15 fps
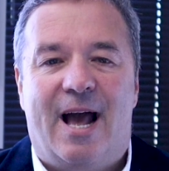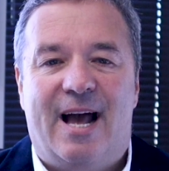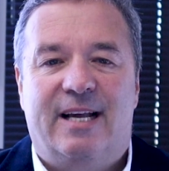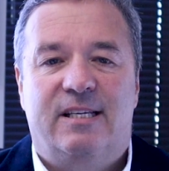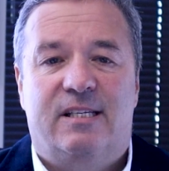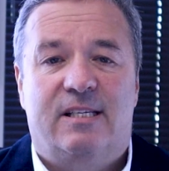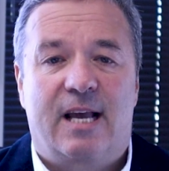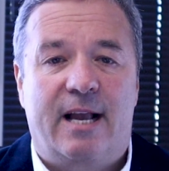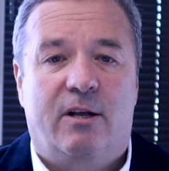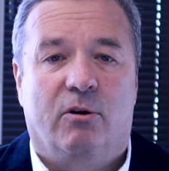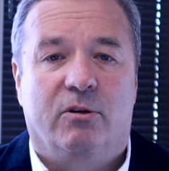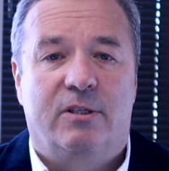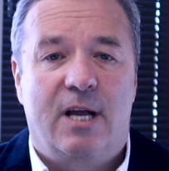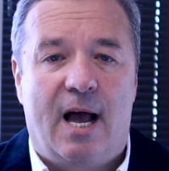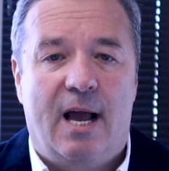As
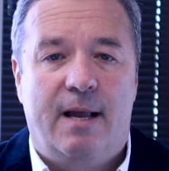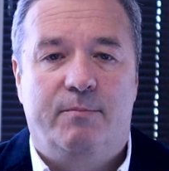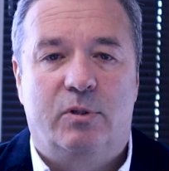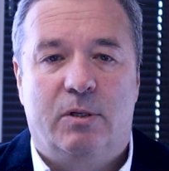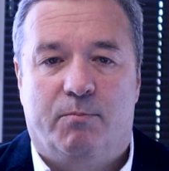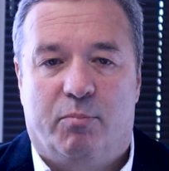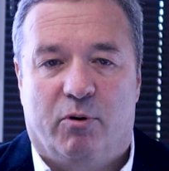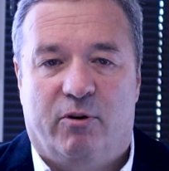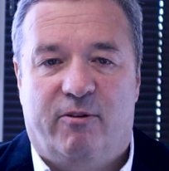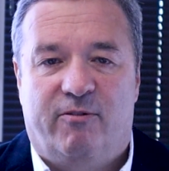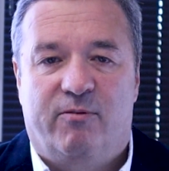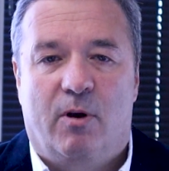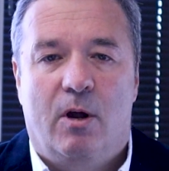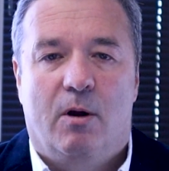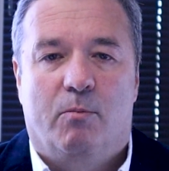cycle times
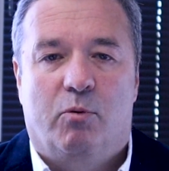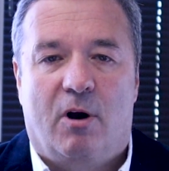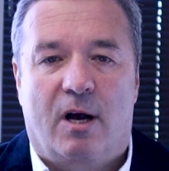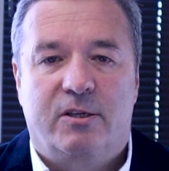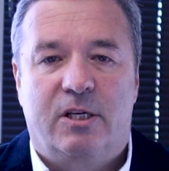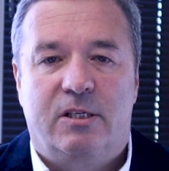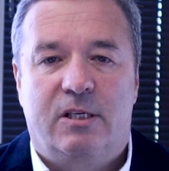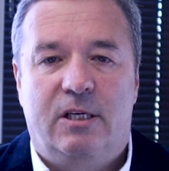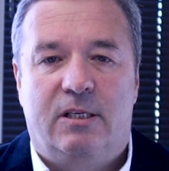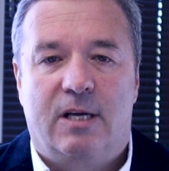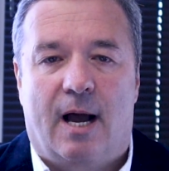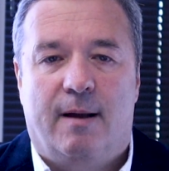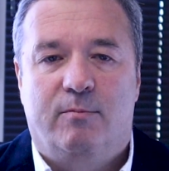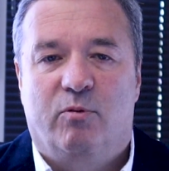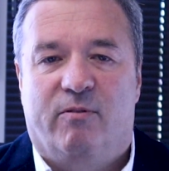improve, processing
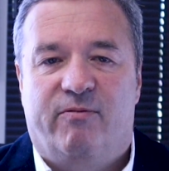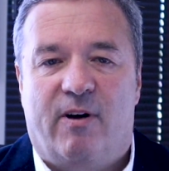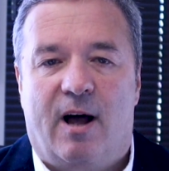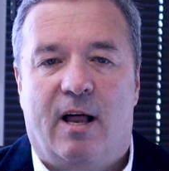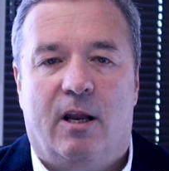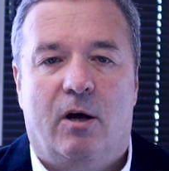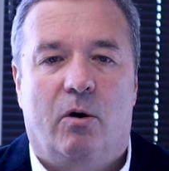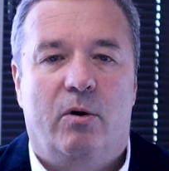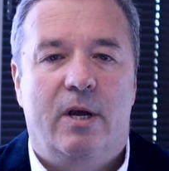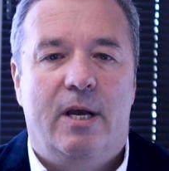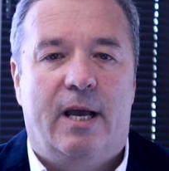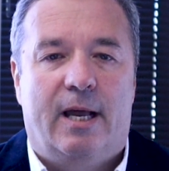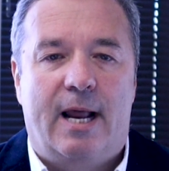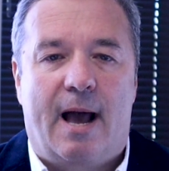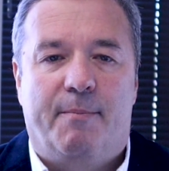times will follow,
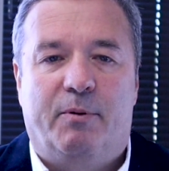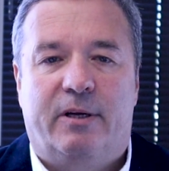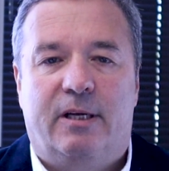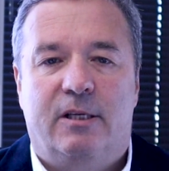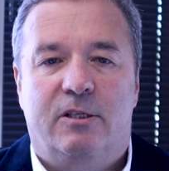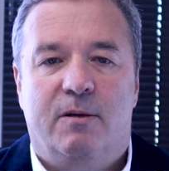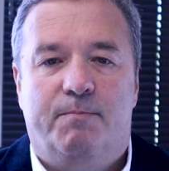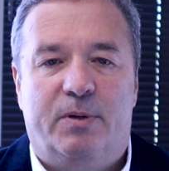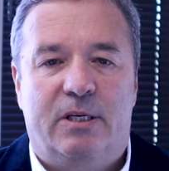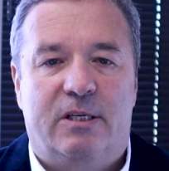and applicants and